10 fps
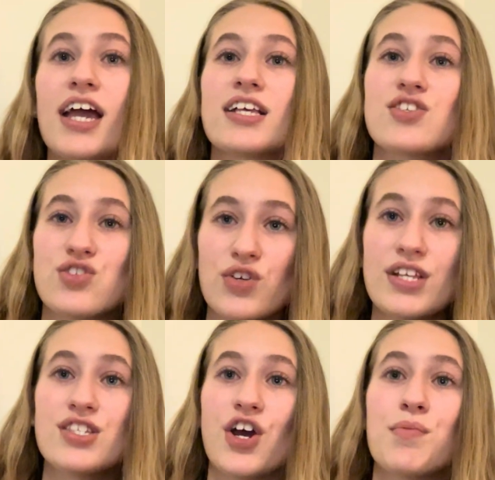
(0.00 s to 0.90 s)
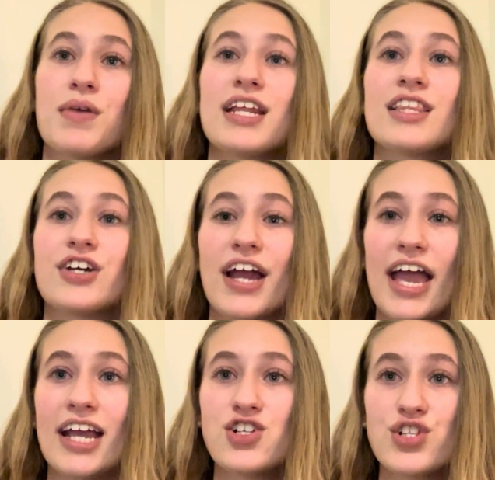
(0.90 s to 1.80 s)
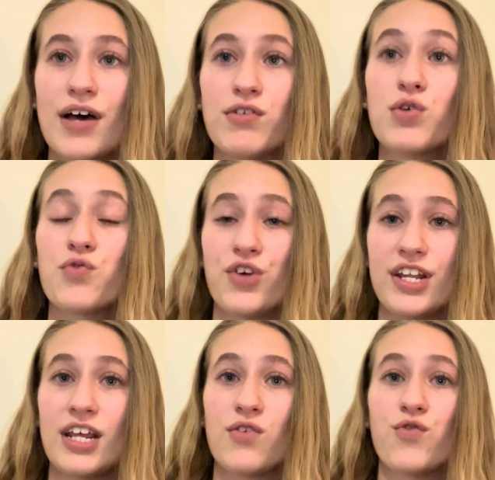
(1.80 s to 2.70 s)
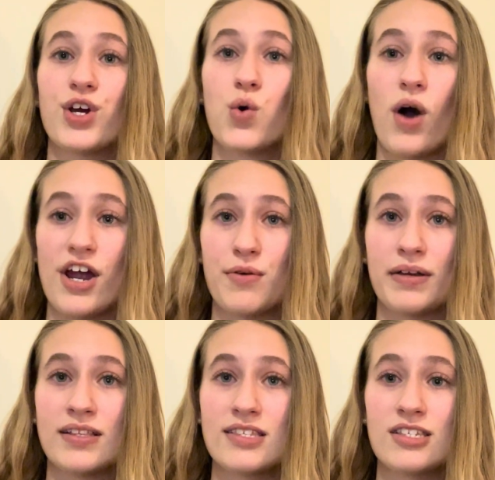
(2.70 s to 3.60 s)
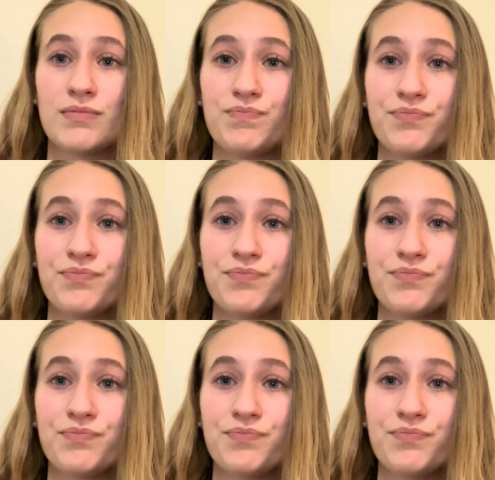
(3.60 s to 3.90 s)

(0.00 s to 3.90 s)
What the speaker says: students are meeting their age-level reading requirements.